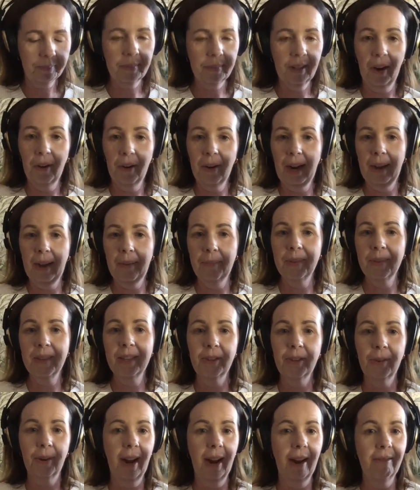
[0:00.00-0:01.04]
All right,
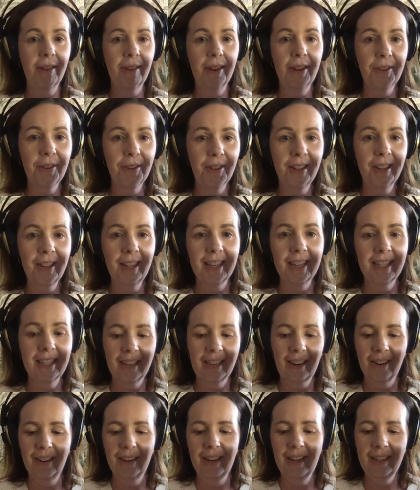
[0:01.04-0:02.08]
so we're halfway through the list,
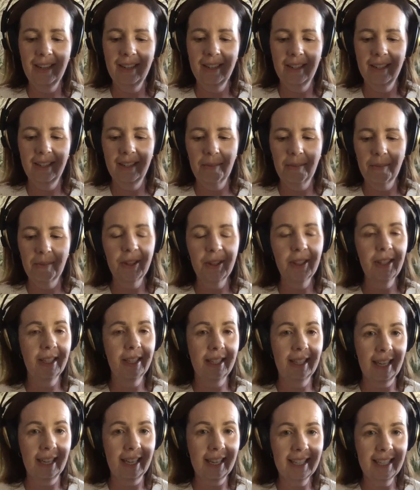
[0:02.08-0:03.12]
already to number
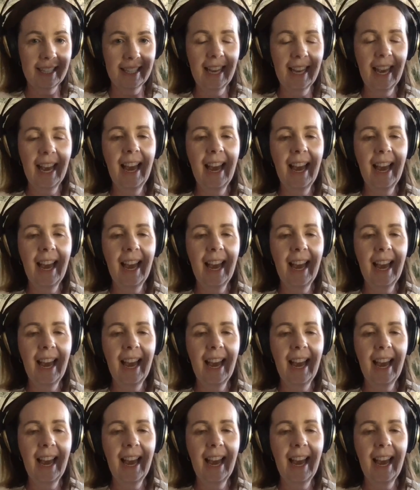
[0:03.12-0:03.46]
6,